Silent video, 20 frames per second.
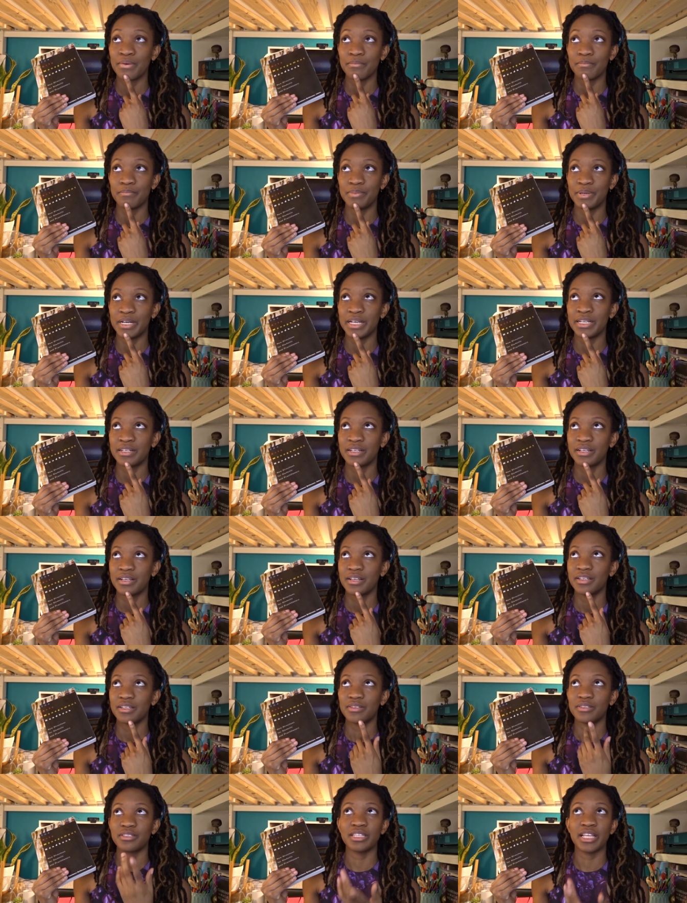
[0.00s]
but
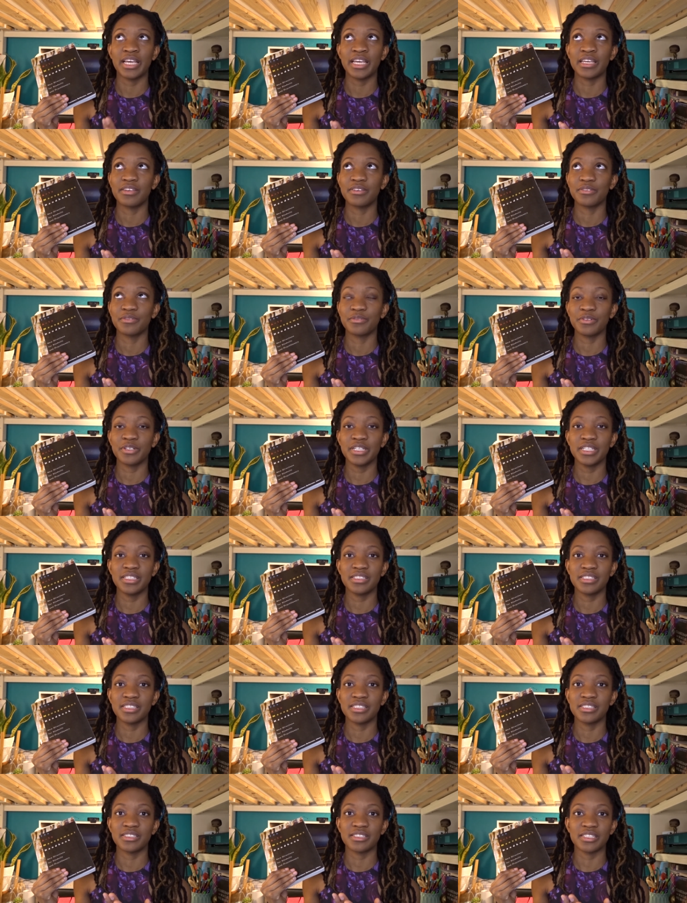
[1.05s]
like for
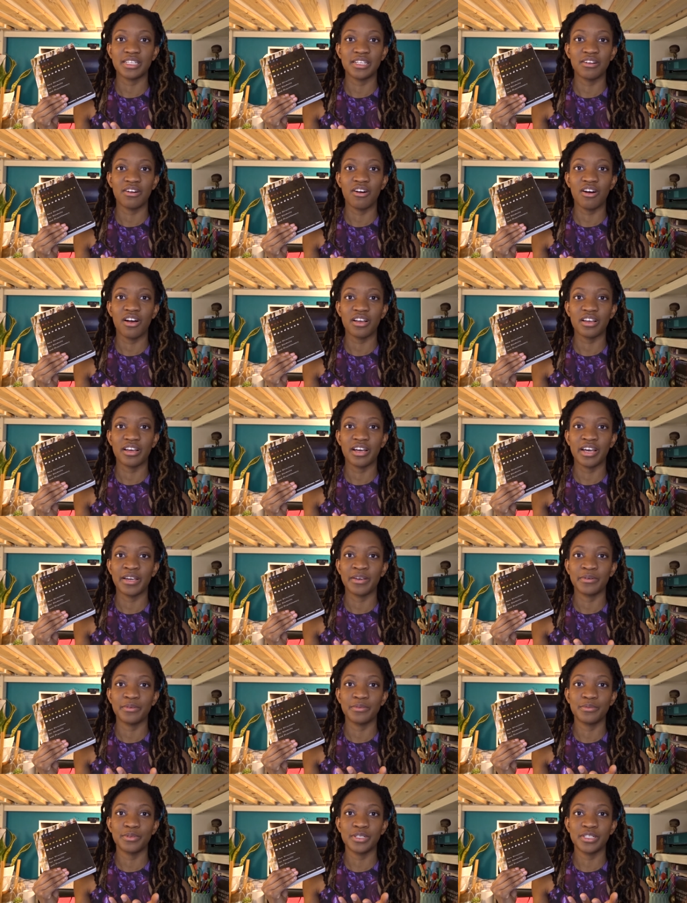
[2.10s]
instance in Hawkeye,
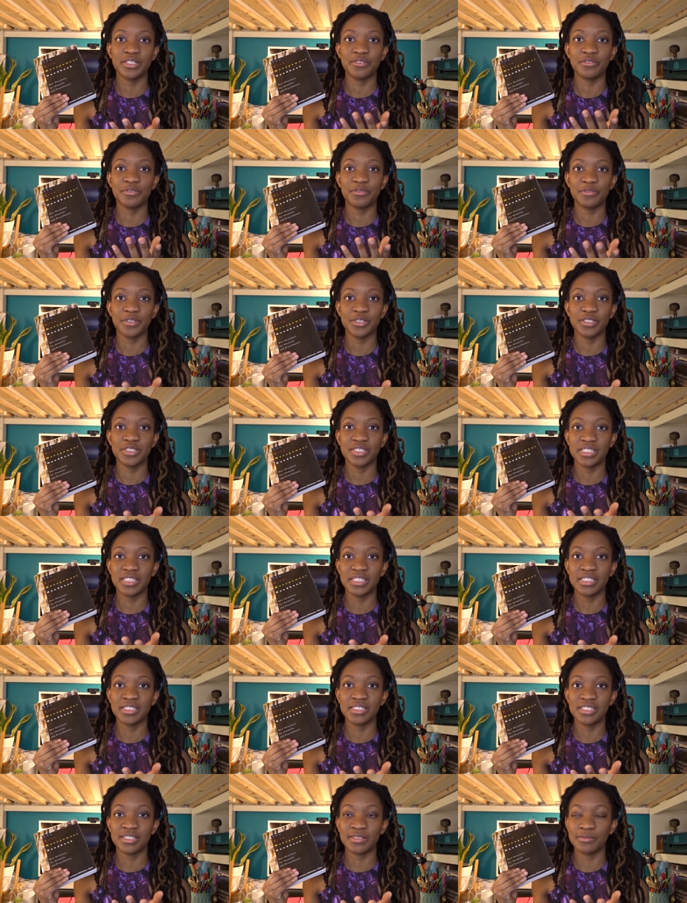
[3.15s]
one of the first
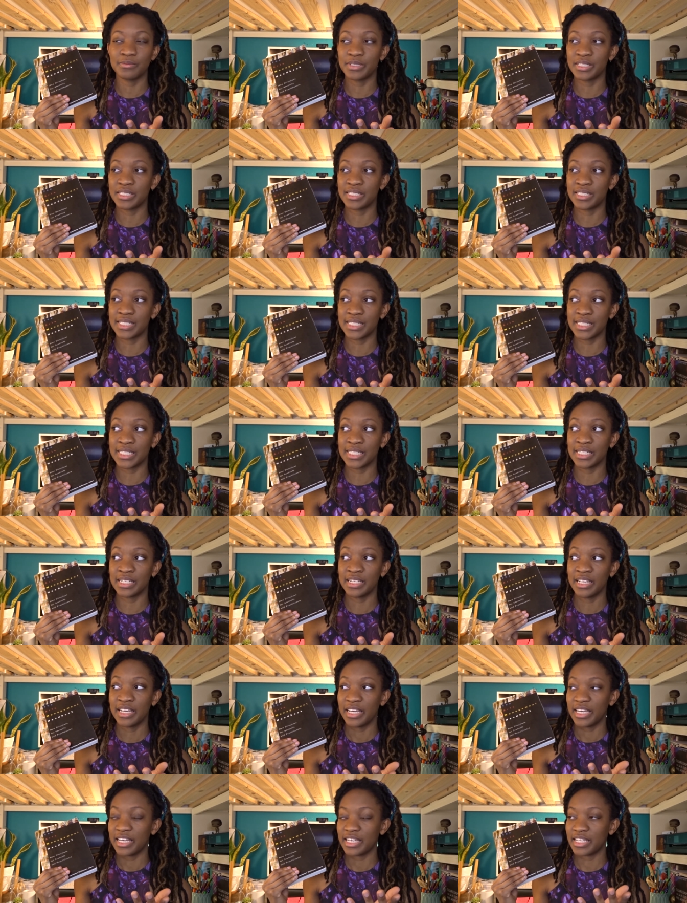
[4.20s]
things that we
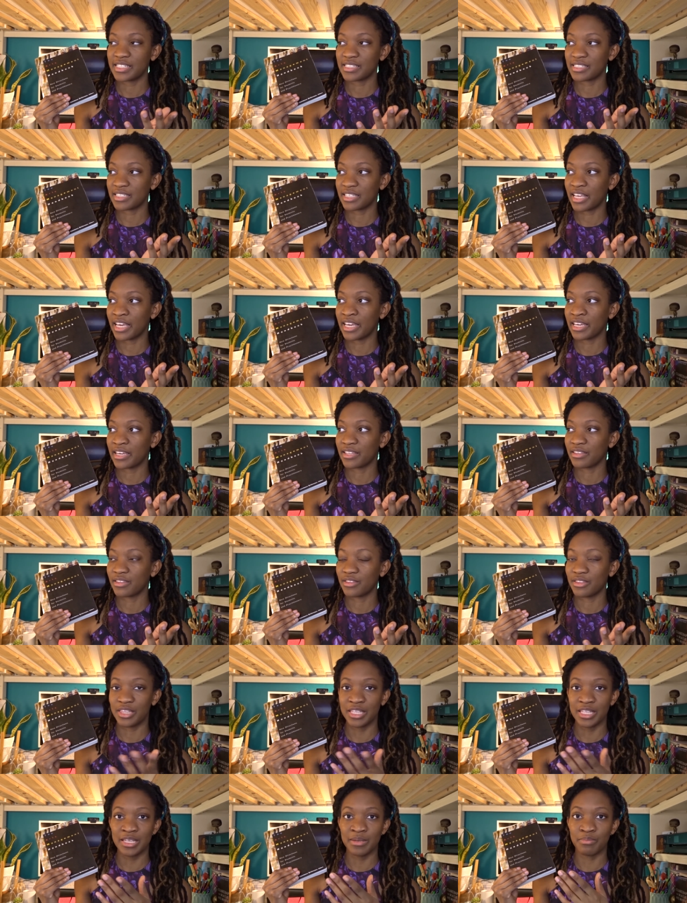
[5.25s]
see is like
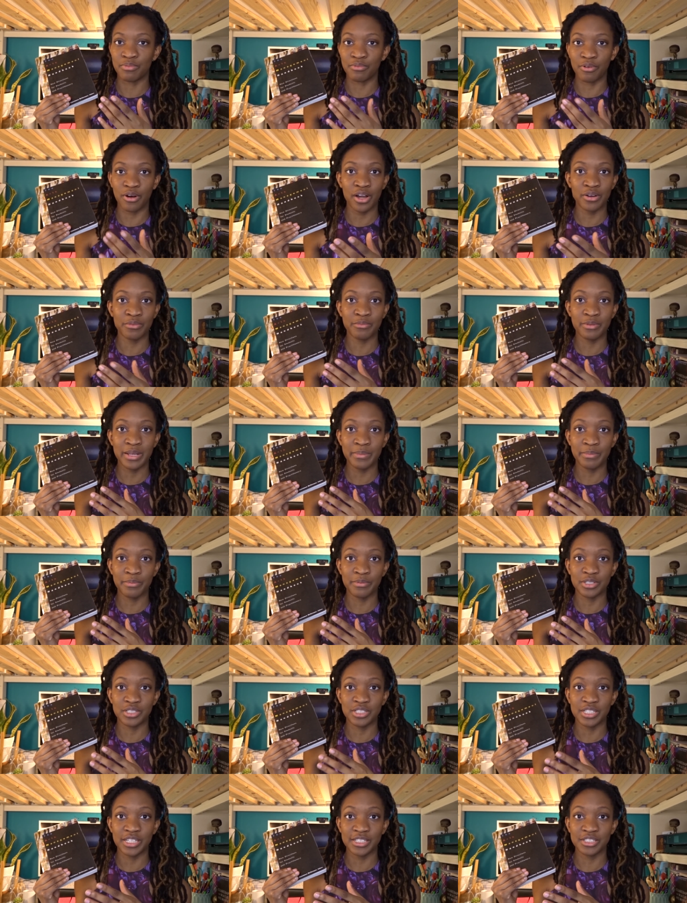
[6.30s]
the Broadway
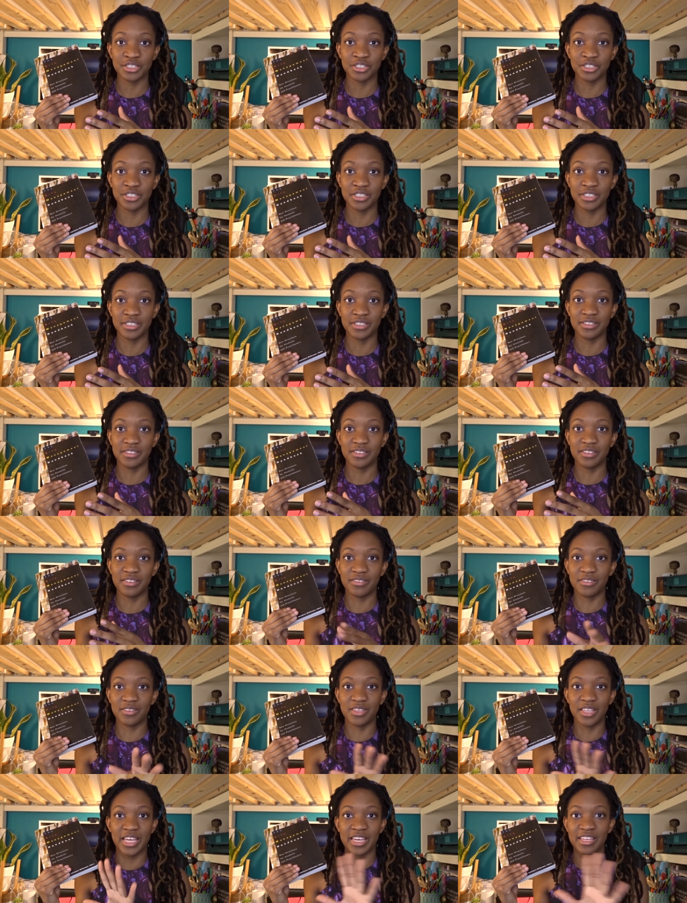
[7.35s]
production
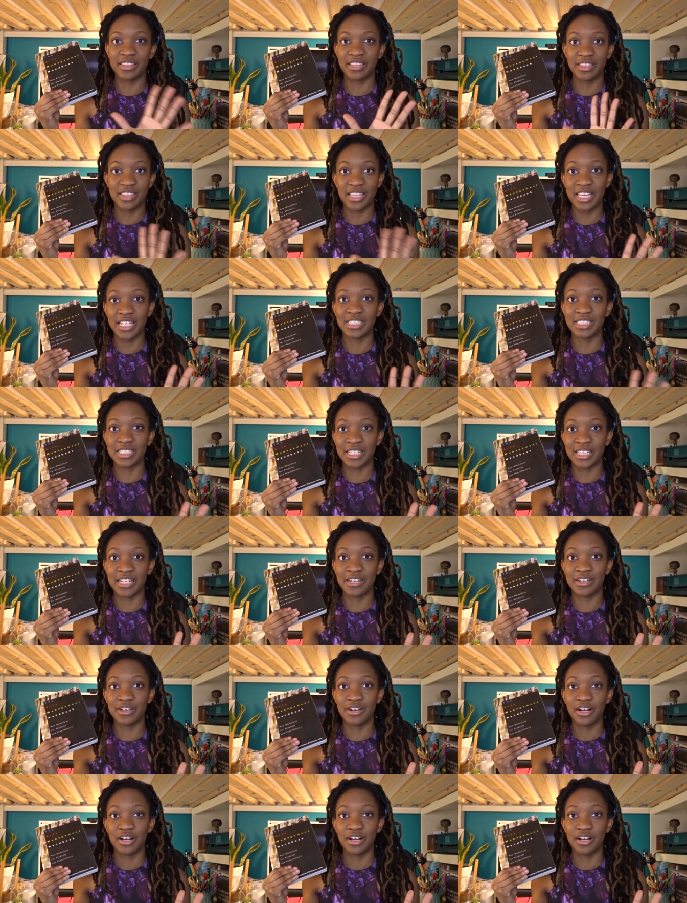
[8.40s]
thing that they did